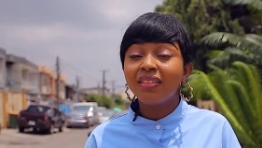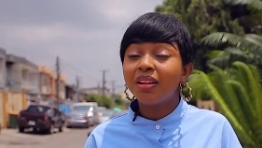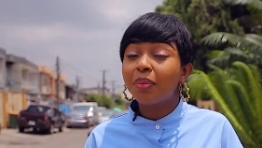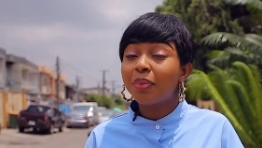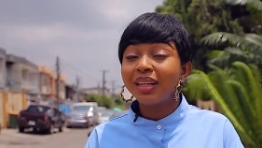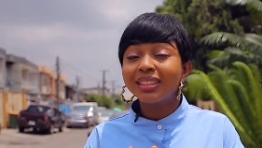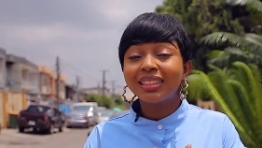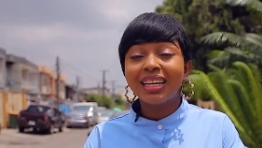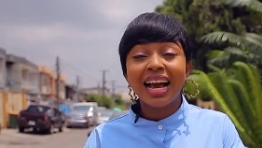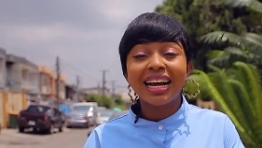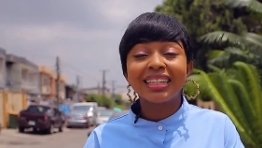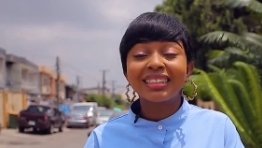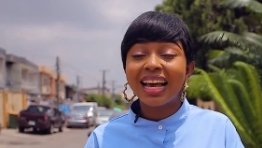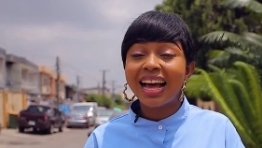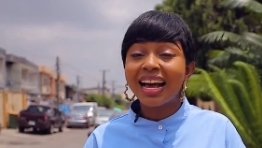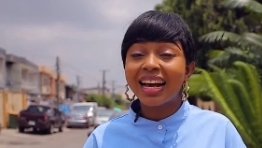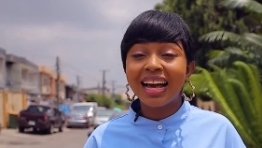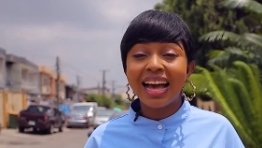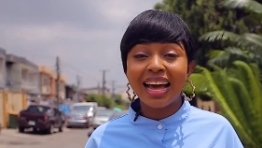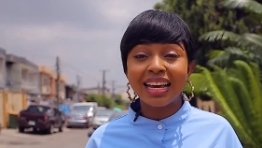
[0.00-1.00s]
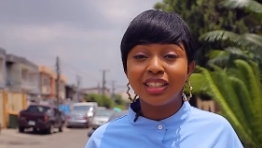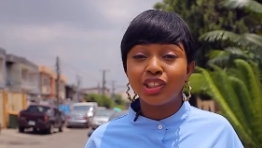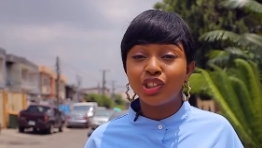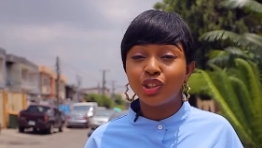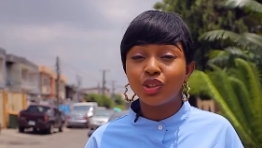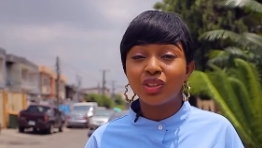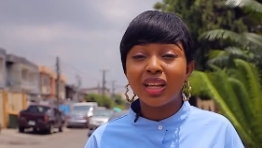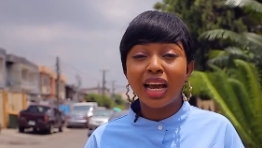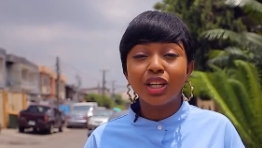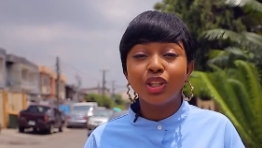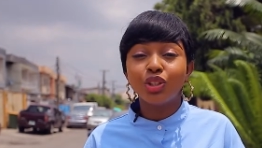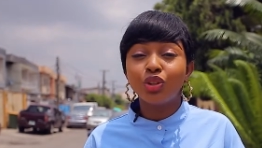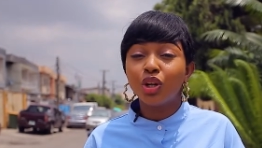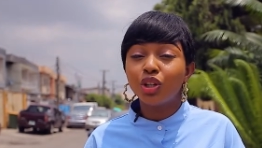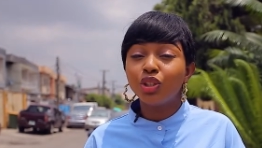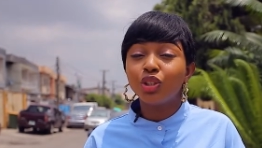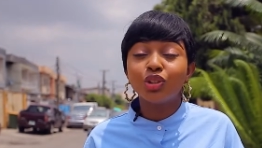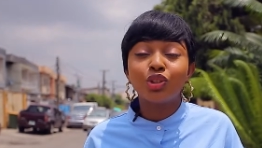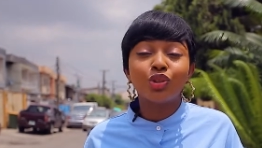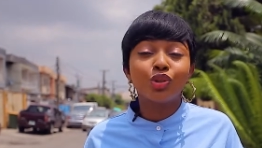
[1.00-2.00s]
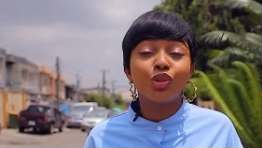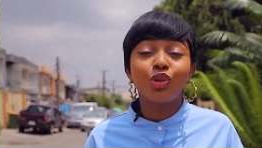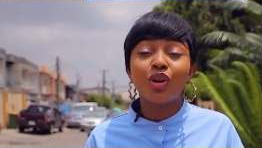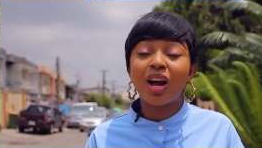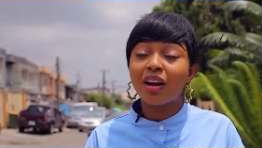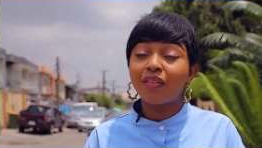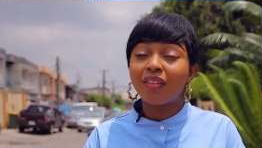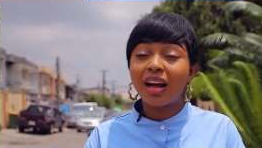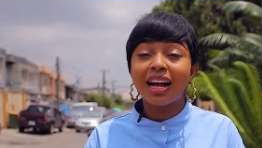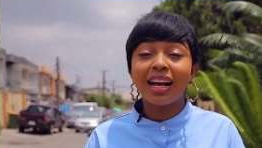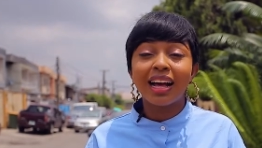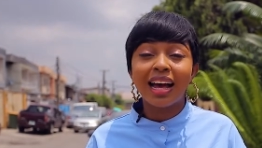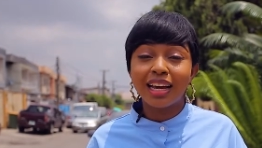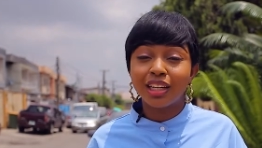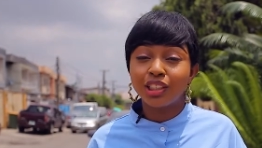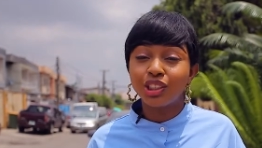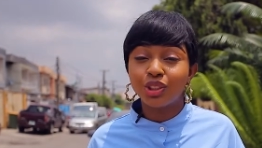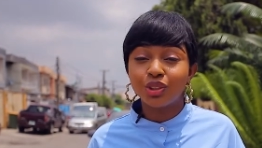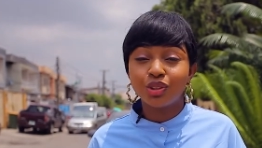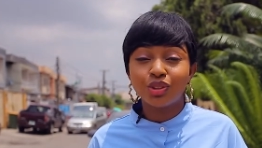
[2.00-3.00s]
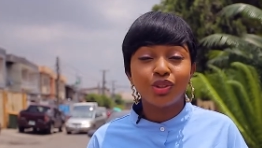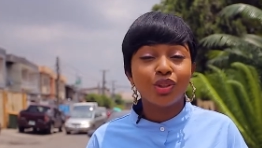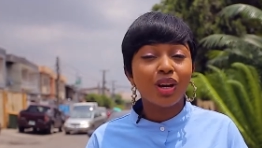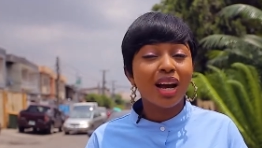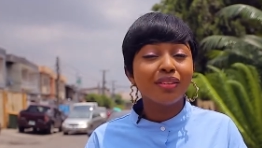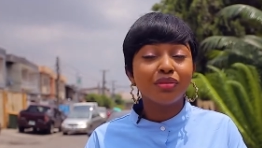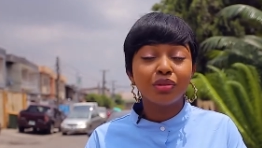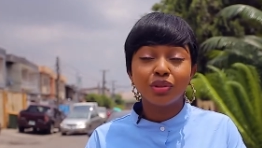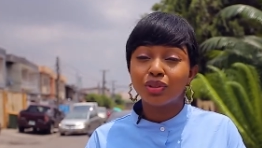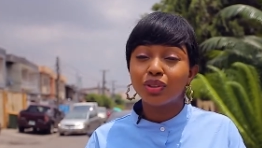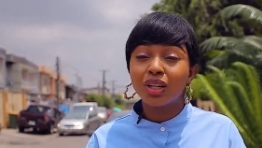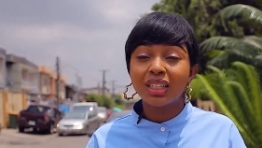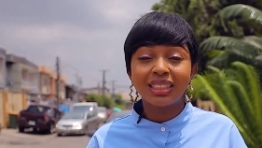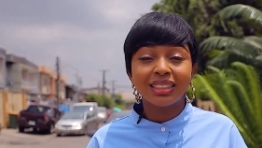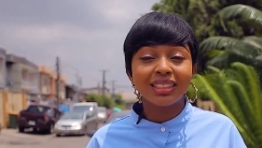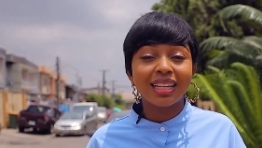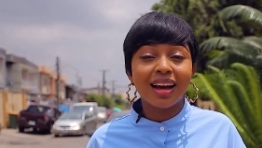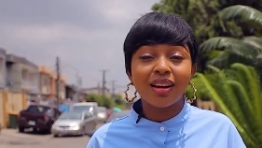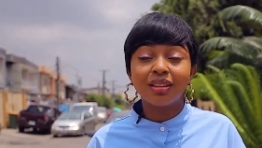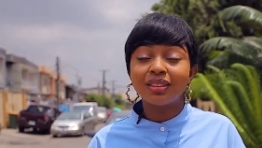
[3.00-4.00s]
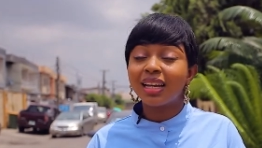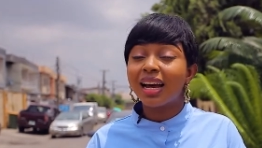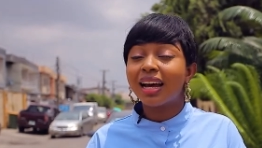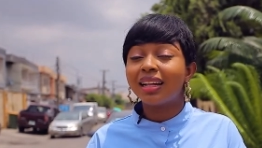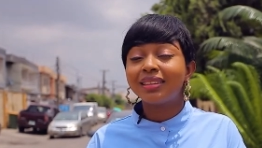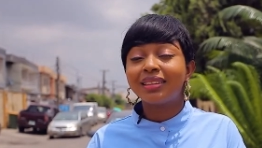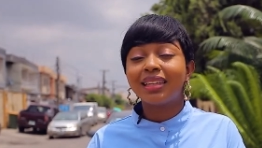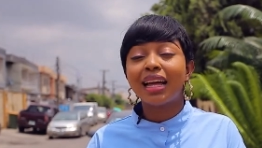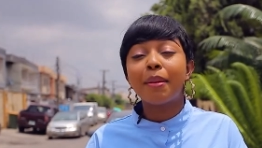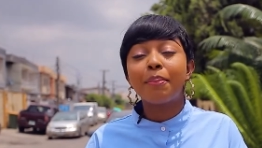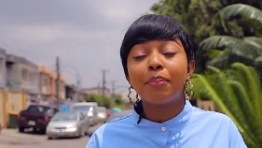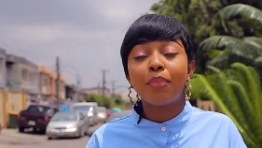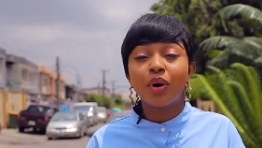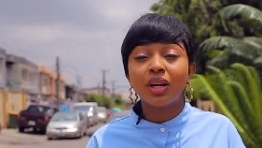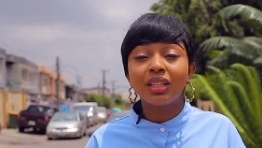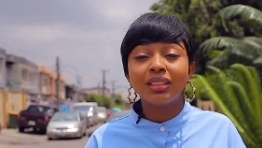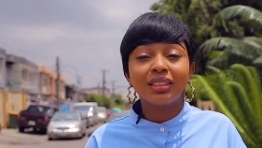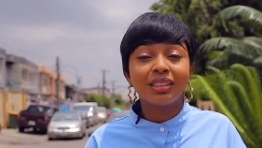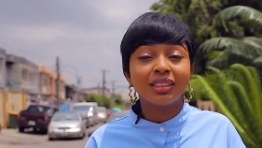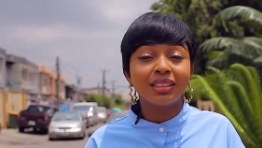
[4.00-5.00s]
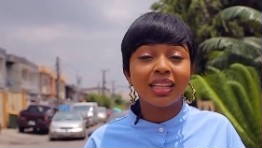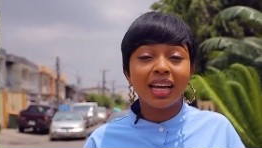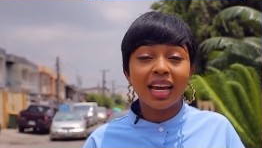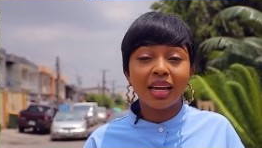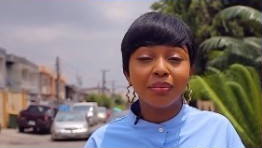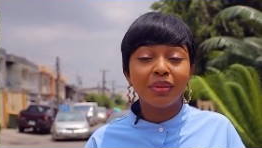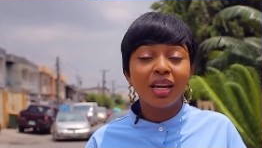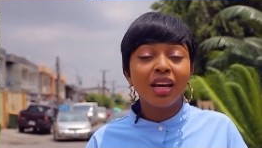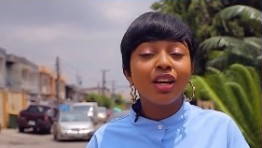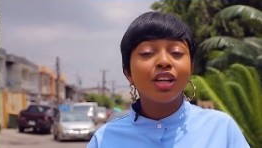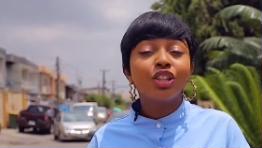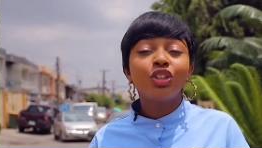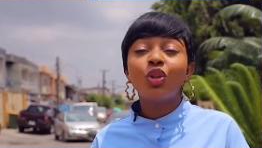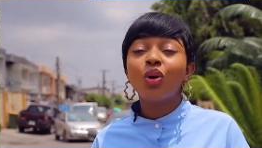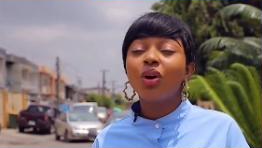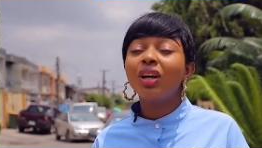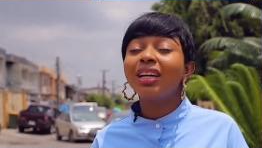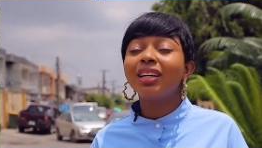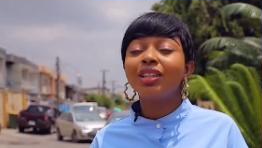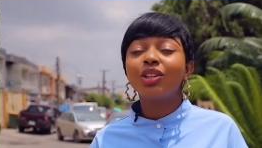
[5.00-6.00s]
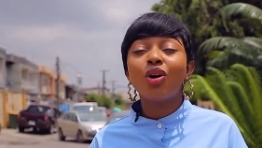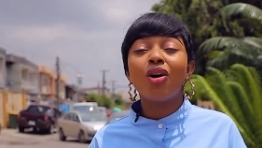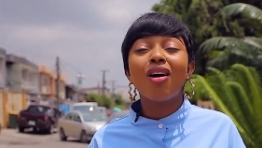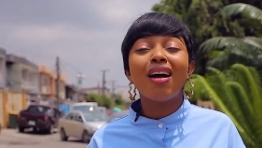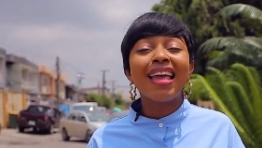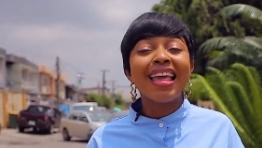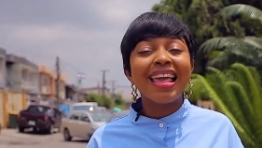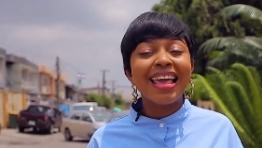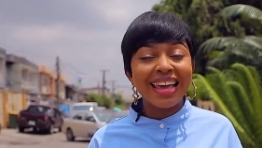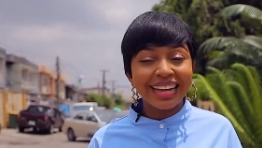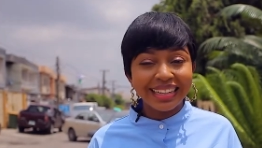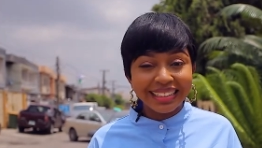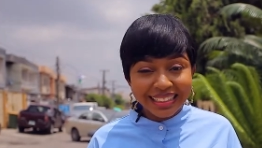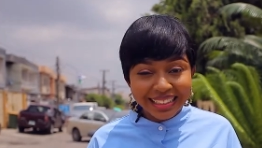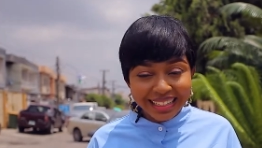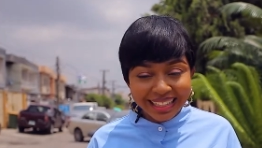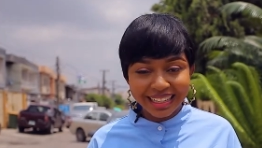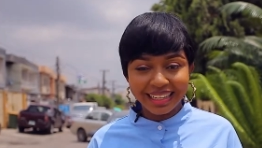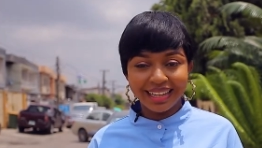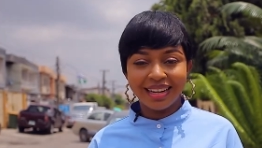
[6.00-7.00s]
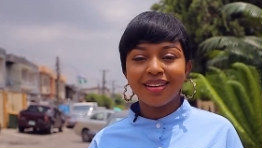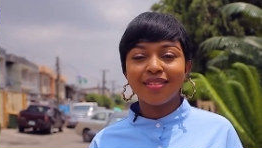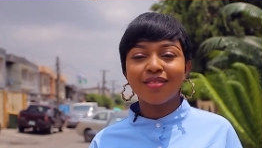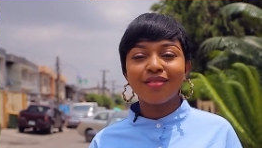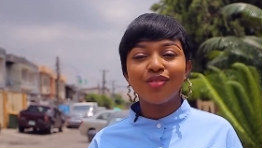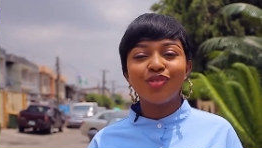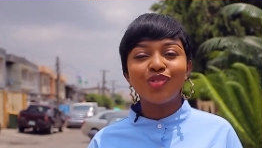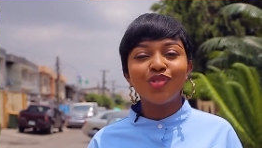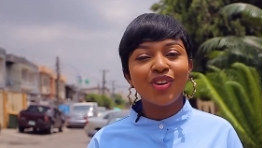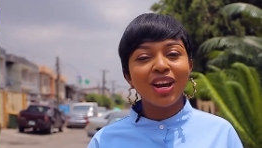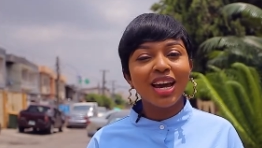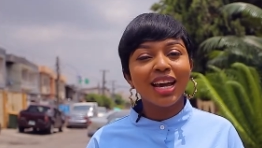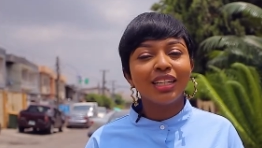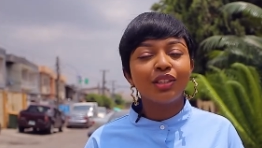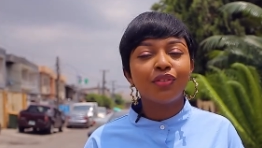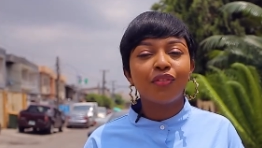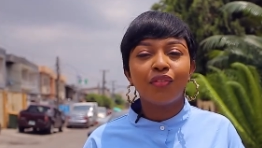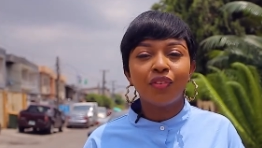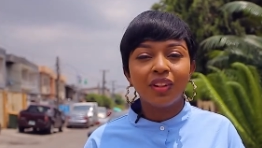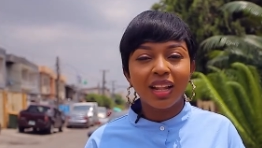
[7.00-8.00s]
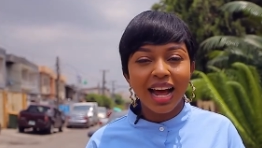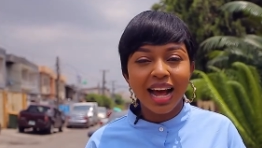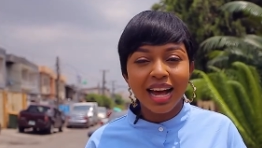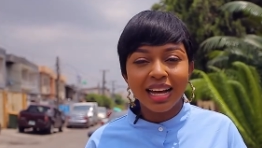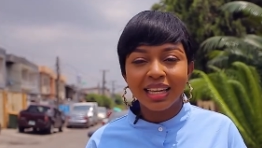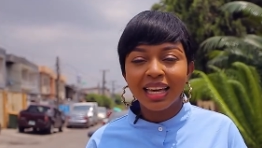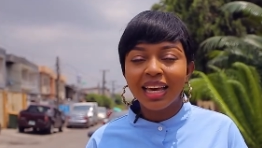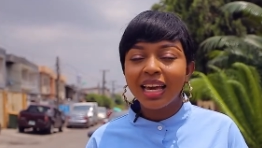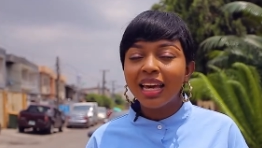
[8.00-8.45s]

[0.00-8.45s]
If the person has anger issues, and you know you too, you have anger issues, you have to sort it out at that point in time. Don't ignore any red flag.